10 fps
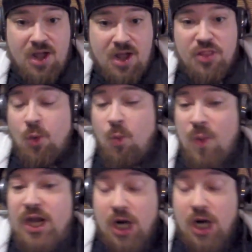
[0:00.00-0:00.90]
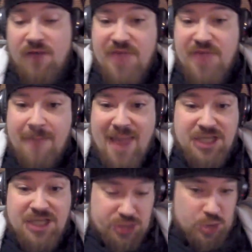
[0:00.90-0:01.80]
the winner of that
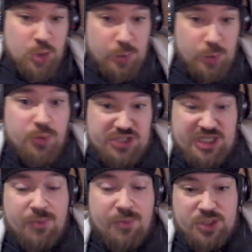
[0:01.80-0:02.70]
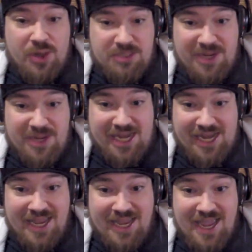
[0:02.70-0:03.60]
match knew who she was going to be.
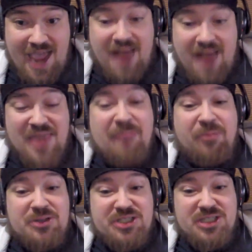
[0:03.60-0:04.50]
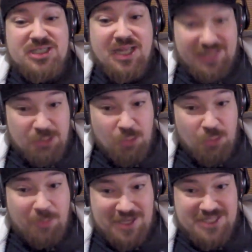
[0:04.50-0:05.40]
And that person's a little
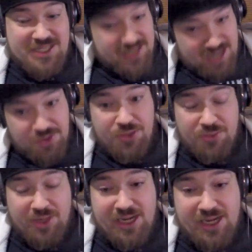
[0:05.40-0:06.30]
more pissed than the other three.